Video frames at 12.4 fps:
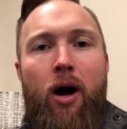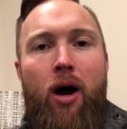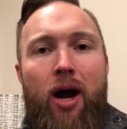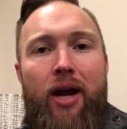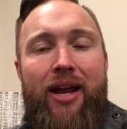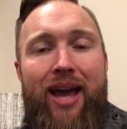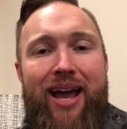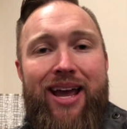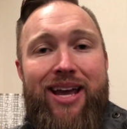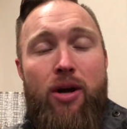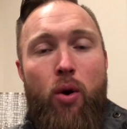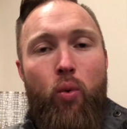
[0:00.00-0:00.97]
on
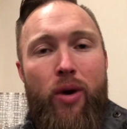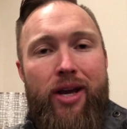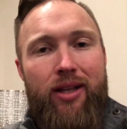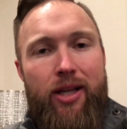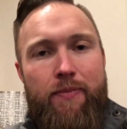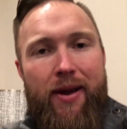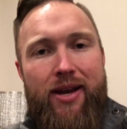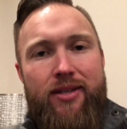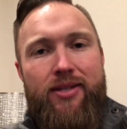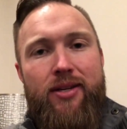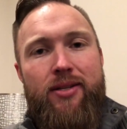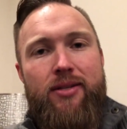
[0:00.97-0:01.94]
a weekly
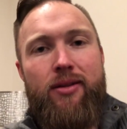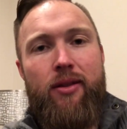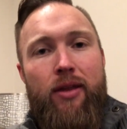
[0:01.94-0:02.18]
basis